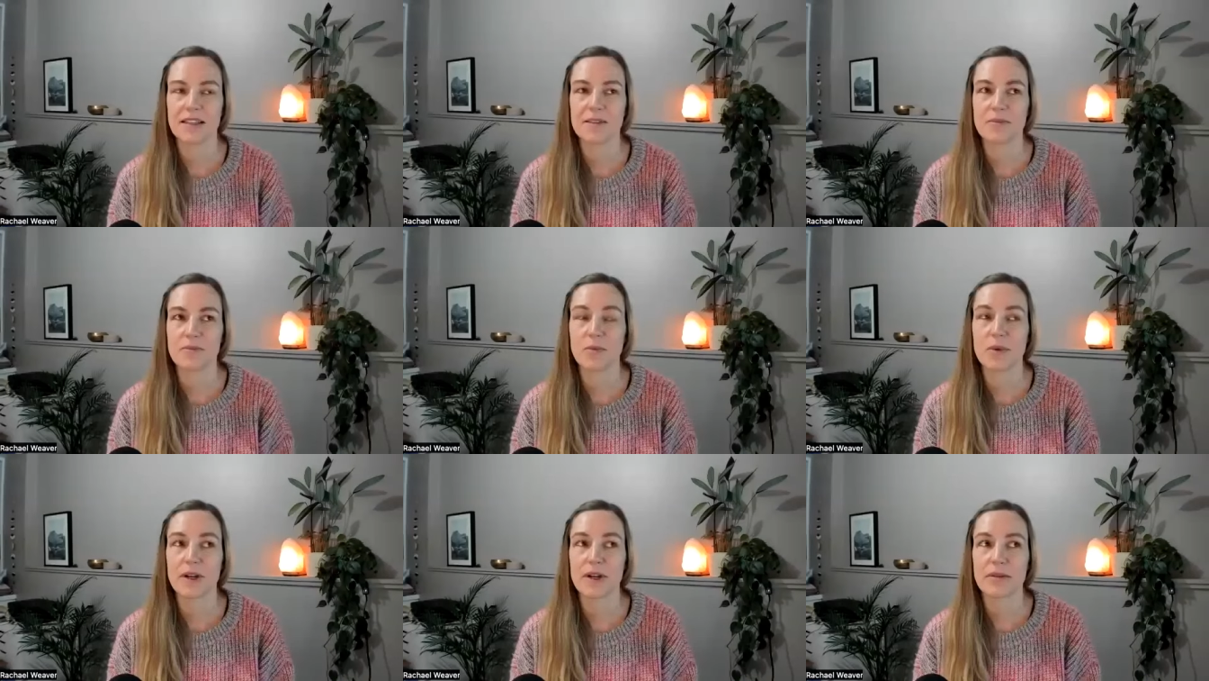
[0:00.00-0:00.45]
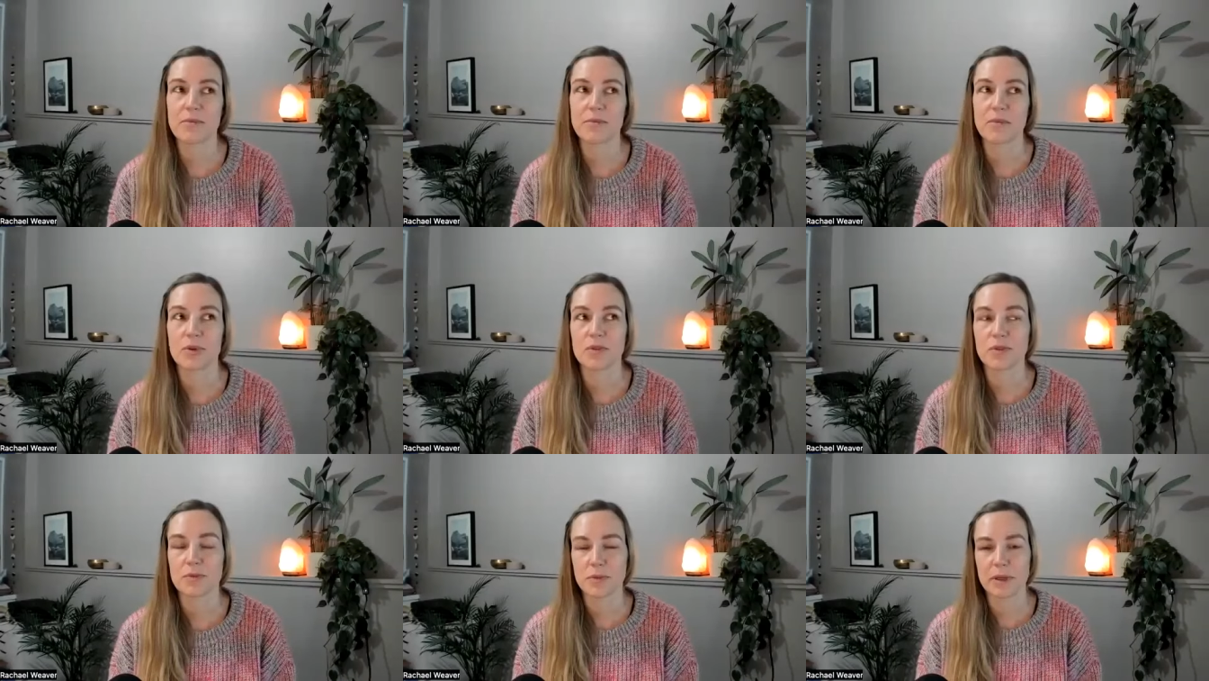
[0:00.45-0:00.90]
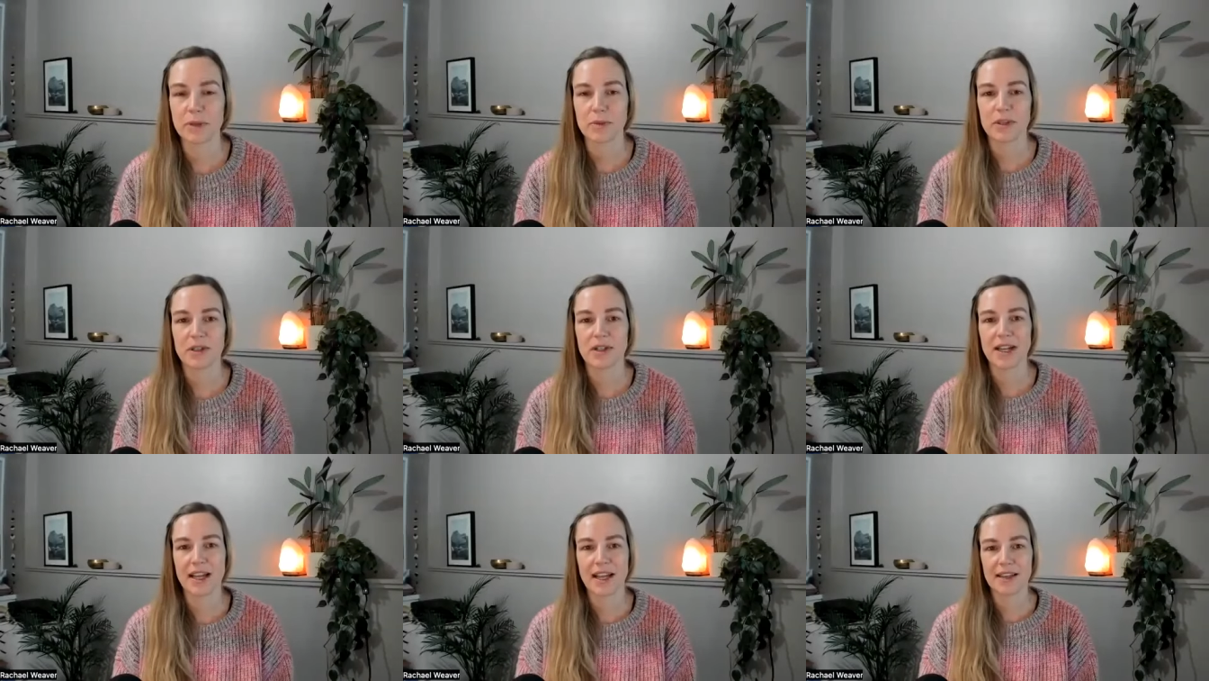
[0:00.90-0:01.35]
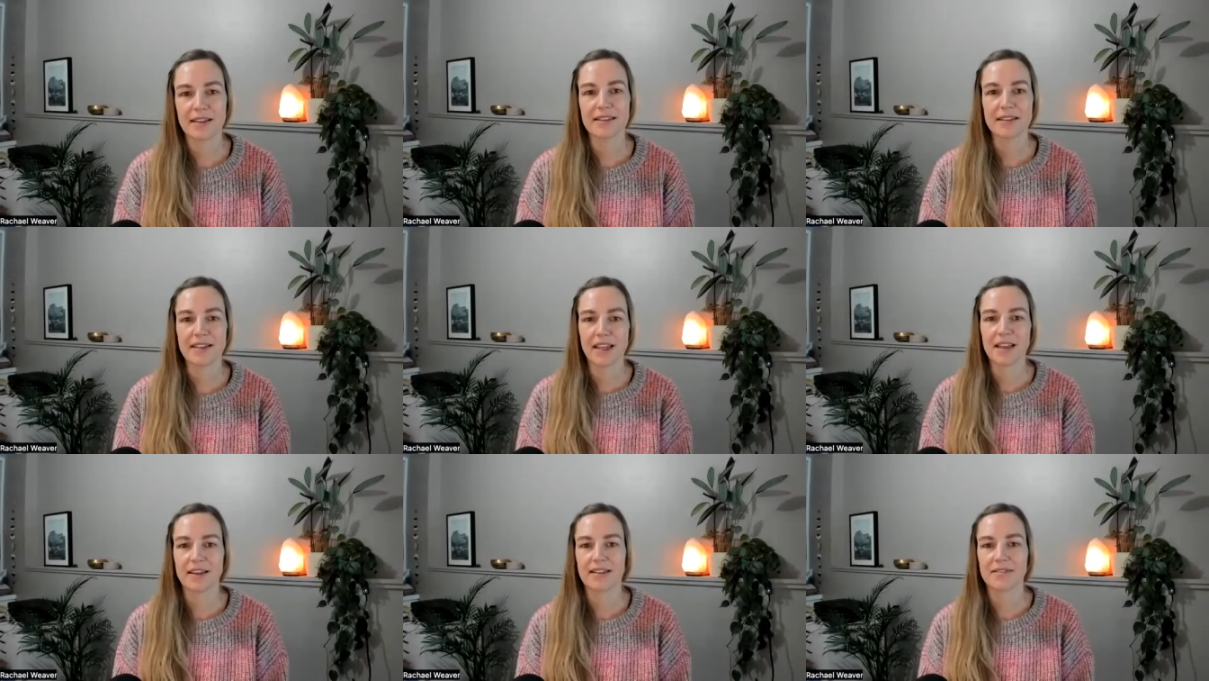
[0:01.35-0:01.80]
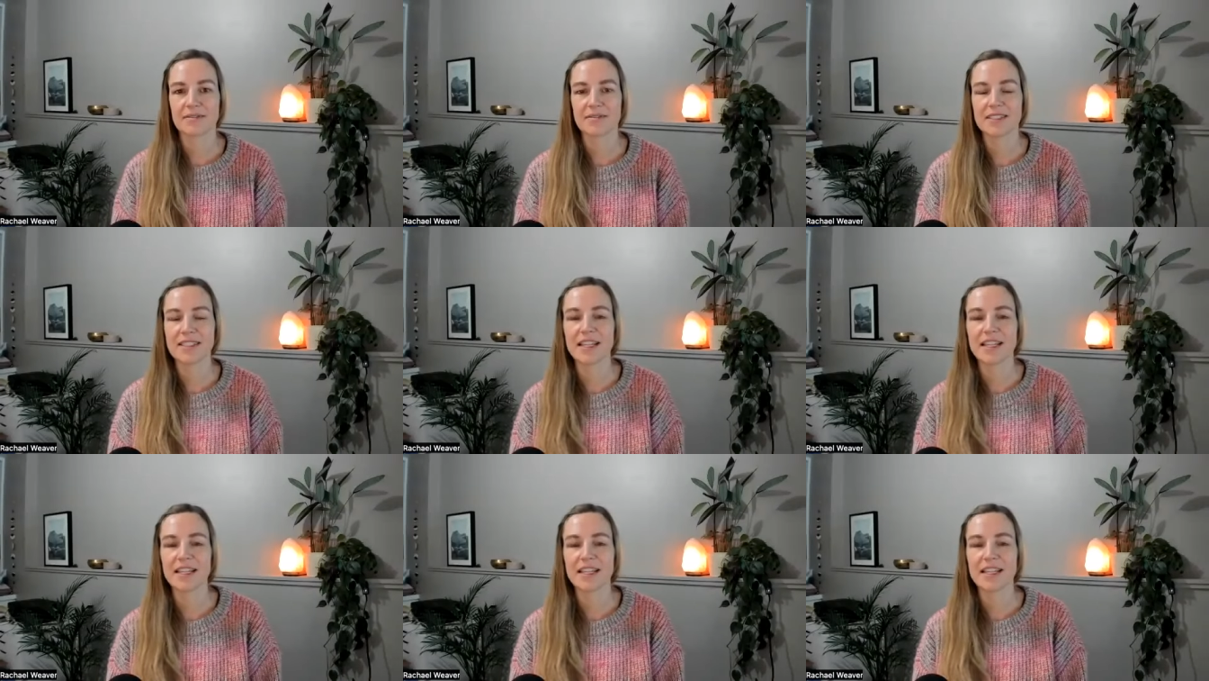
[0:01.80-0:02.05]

And that where most people are at. Yeah.